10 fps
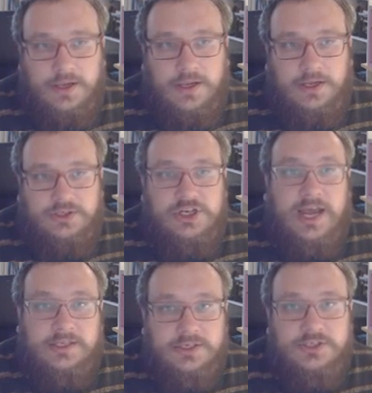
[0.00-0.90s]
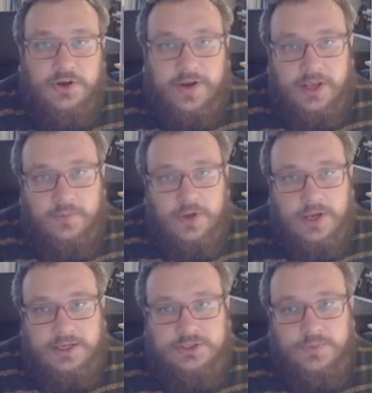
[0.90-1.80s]
chat, a direct
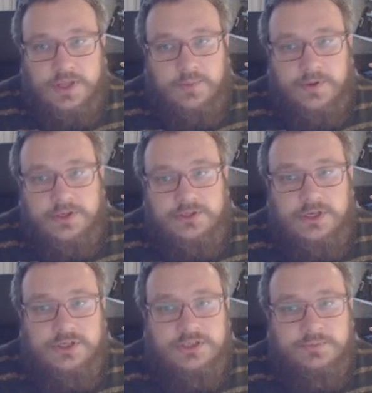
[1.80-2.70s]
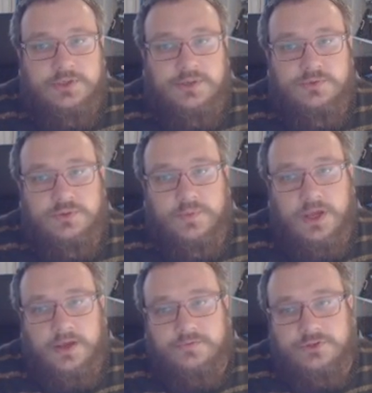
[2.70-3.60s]
communication with that person. And sometimes you might
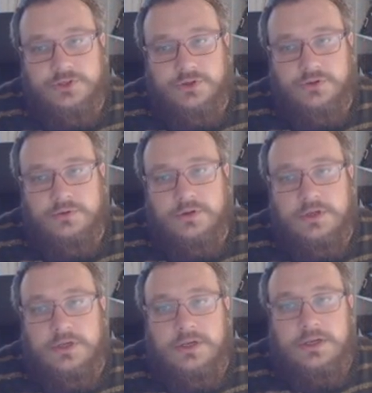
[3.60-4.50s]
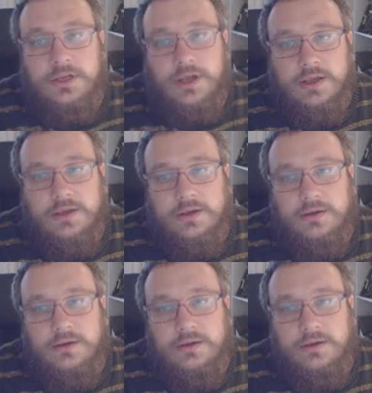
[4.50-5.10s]
have to like